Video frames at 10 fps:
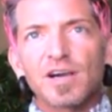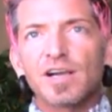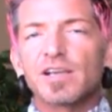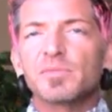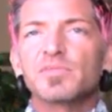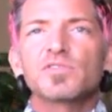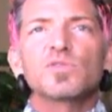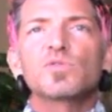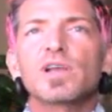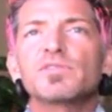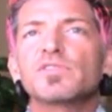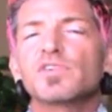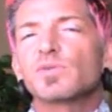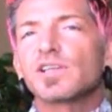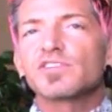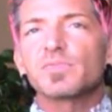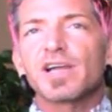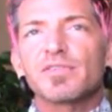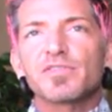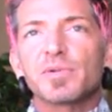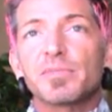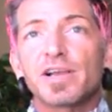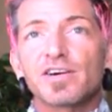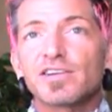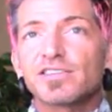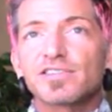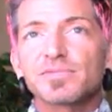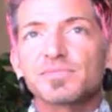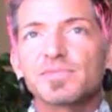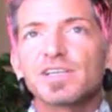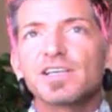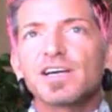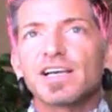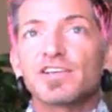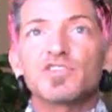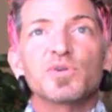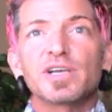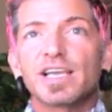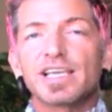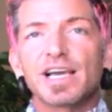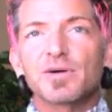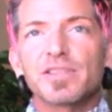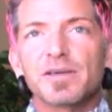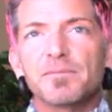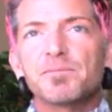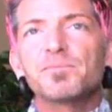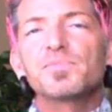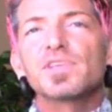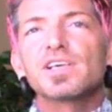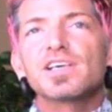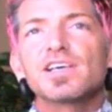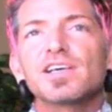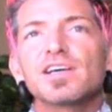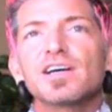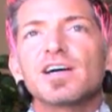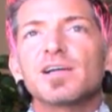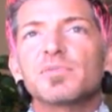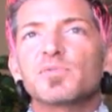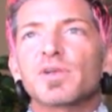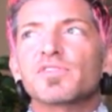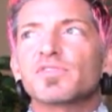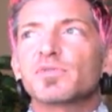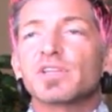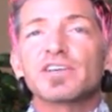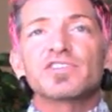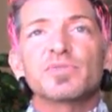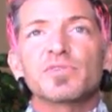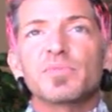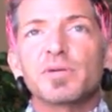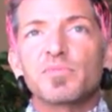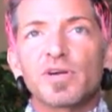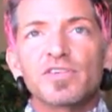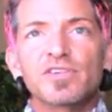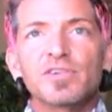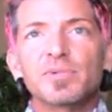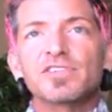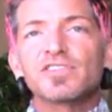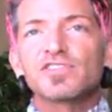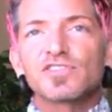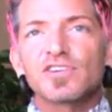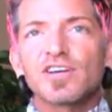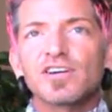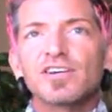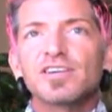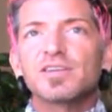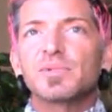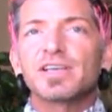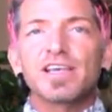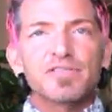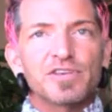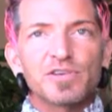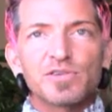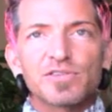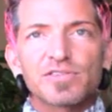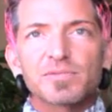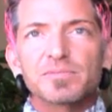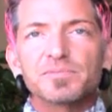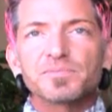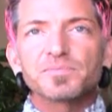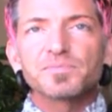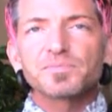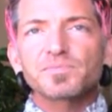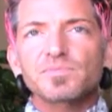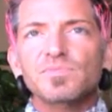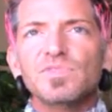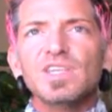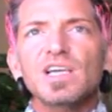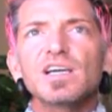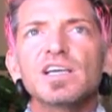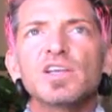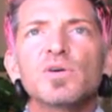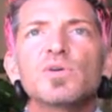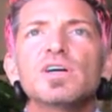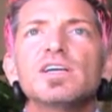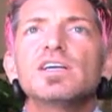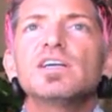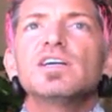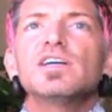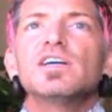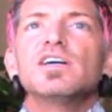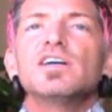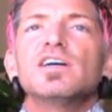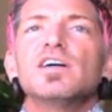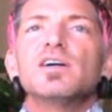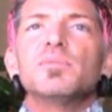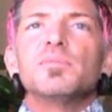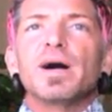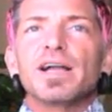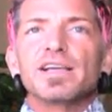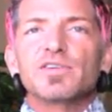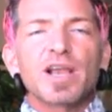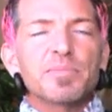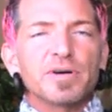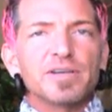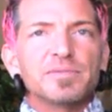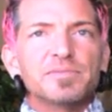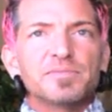I am so grateful for the relationship I have with my parents. I enjoy hanging out with them. I am grateful for the relationship with my brother and my sister-in-law and my nephews. You know, my grandpa